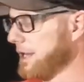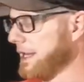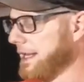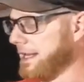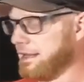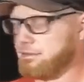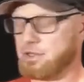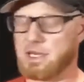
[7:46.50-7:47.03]

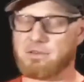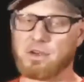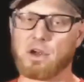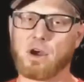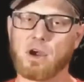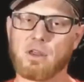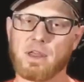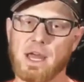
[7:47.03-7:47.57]
if you have a
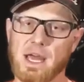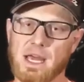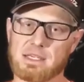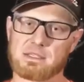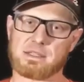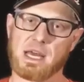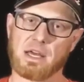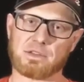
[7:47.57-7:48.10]
car that has
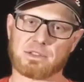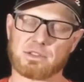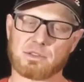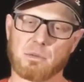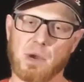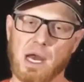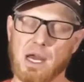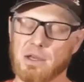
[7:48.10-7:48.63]
thousands of
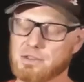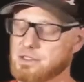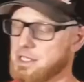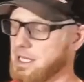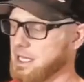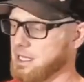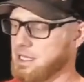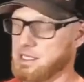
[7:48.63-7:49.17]
miles,
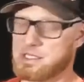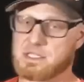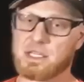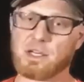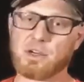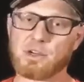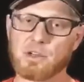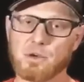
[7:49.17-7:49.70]

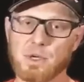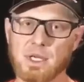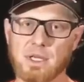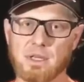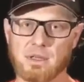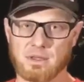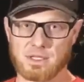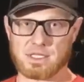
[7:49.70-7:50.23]
consider doing
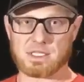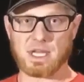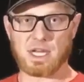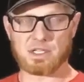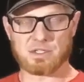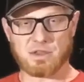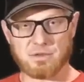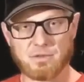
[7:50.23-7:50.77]
the
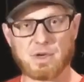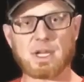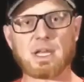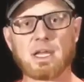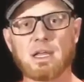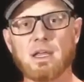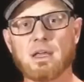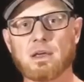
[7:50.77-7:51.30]
stage
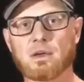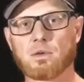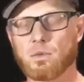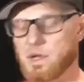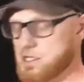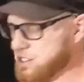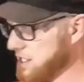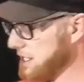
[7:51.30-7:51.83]
3,
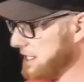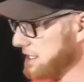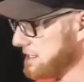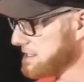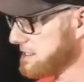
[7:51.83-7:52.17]
which is